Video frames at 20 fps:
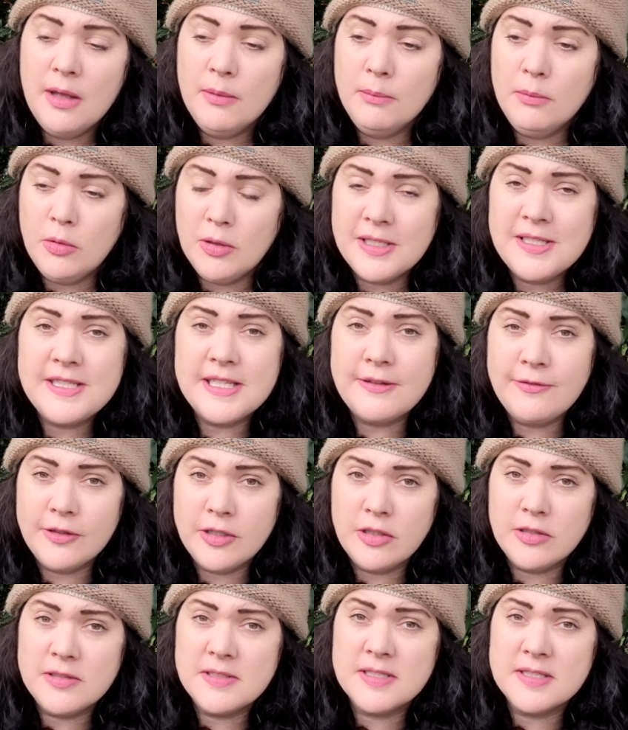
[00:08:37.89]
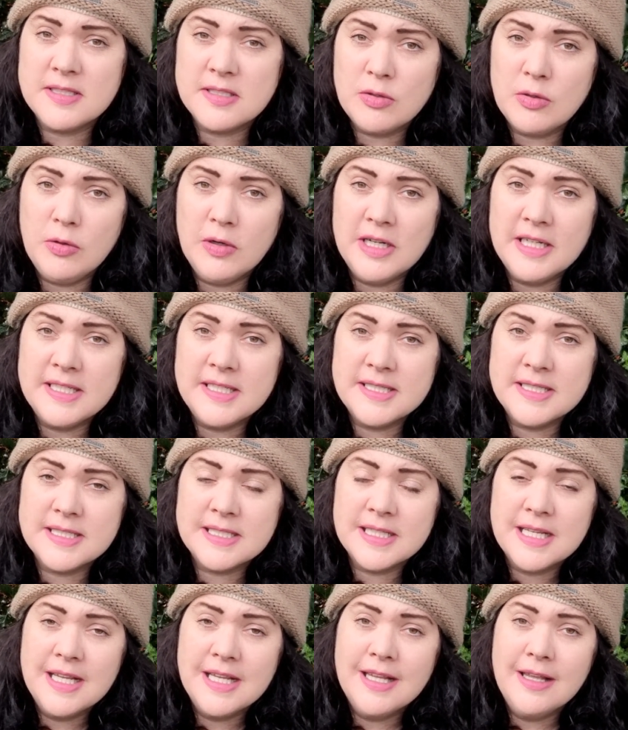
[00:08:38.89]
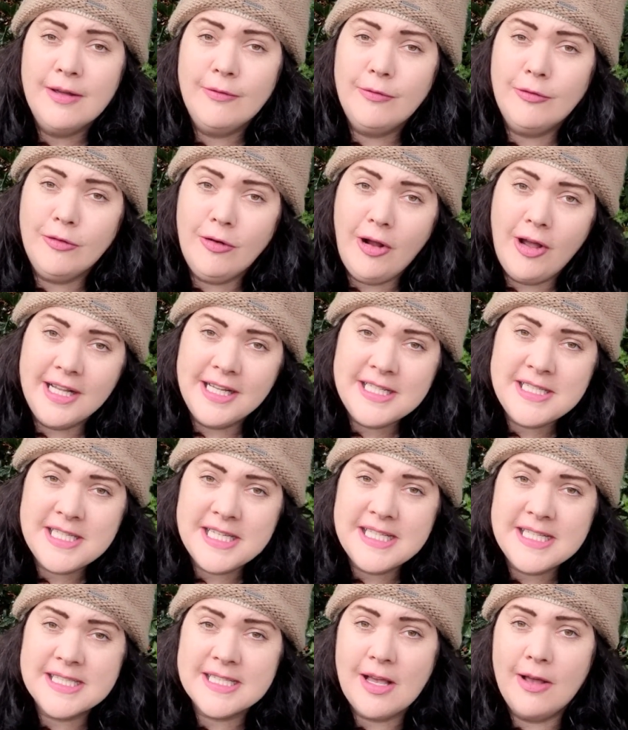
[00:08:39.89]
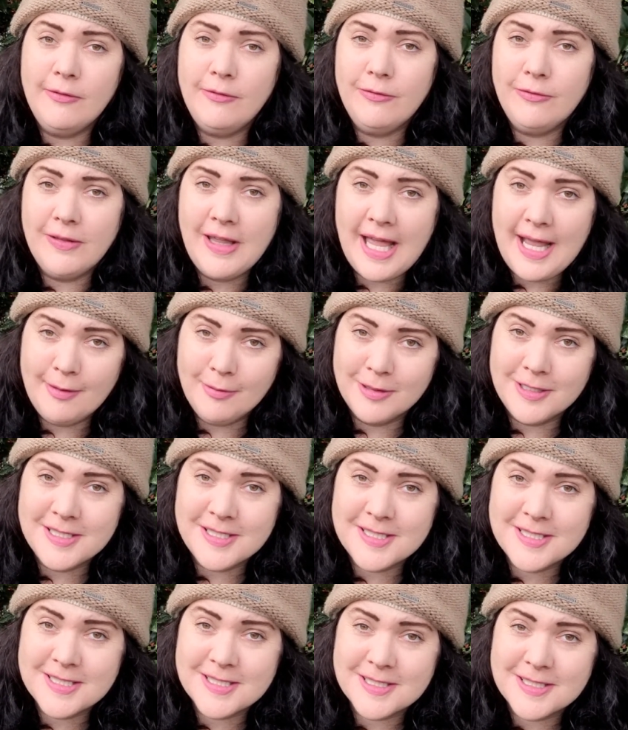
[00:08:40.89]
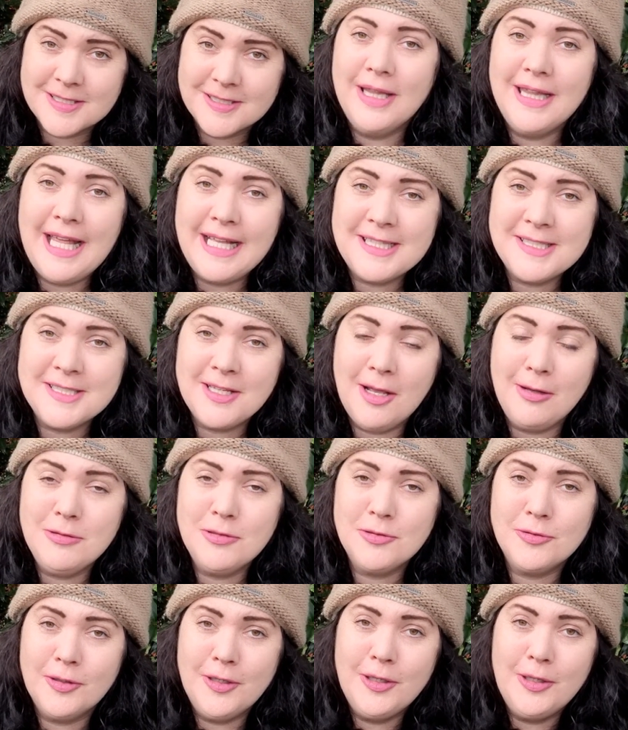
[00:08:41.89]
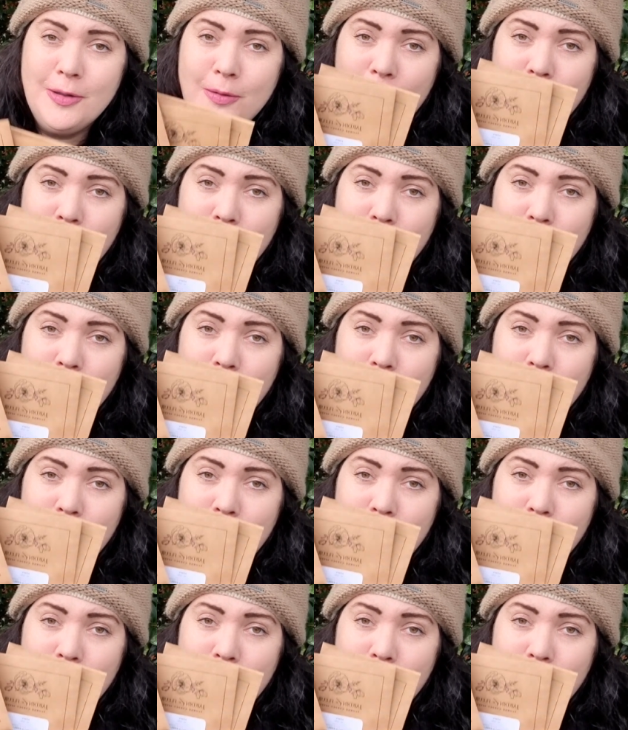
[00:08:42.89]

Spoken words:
more difficult to source varieties of flowers. Let's go through